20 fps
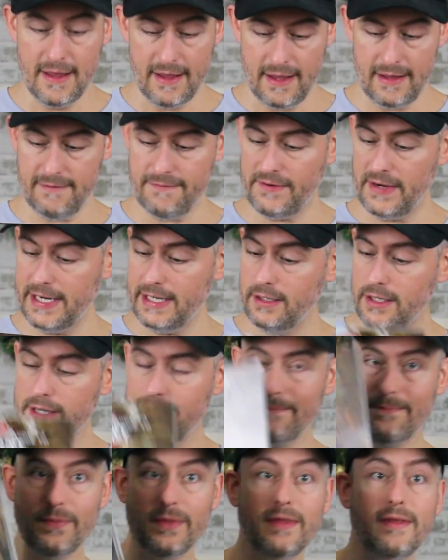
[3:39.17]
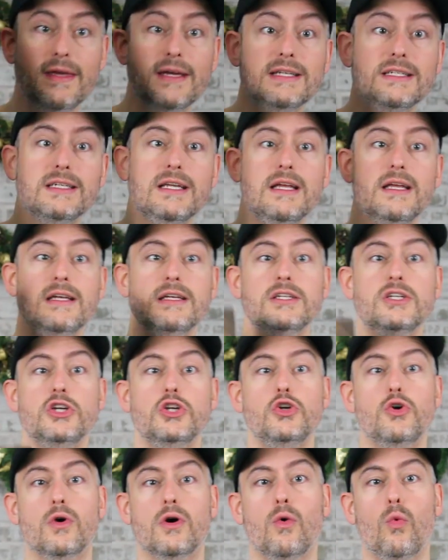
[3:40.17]
And finally, this is
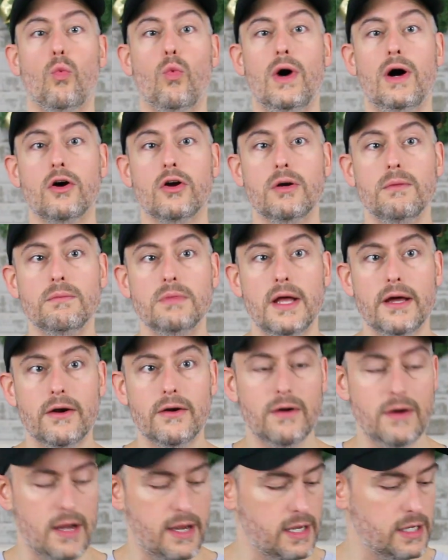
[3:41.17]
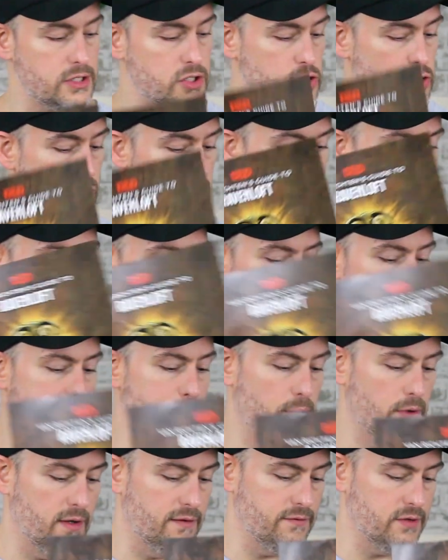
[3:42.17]
your welcome letter and your
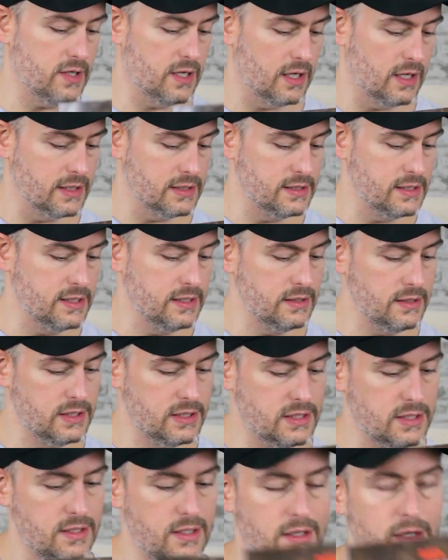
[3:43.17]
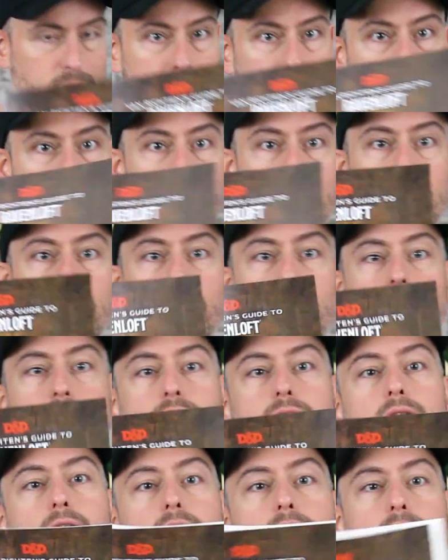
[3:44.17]
table of contents. It
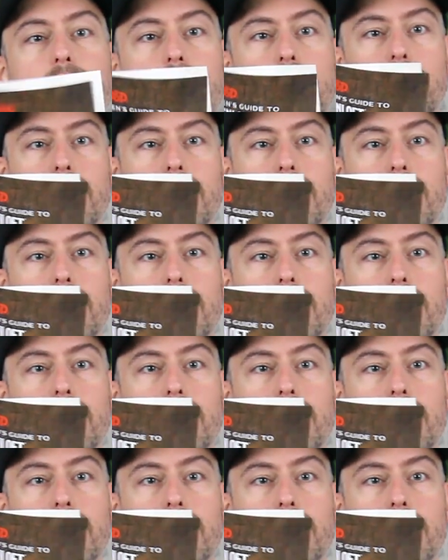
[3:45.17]
looks like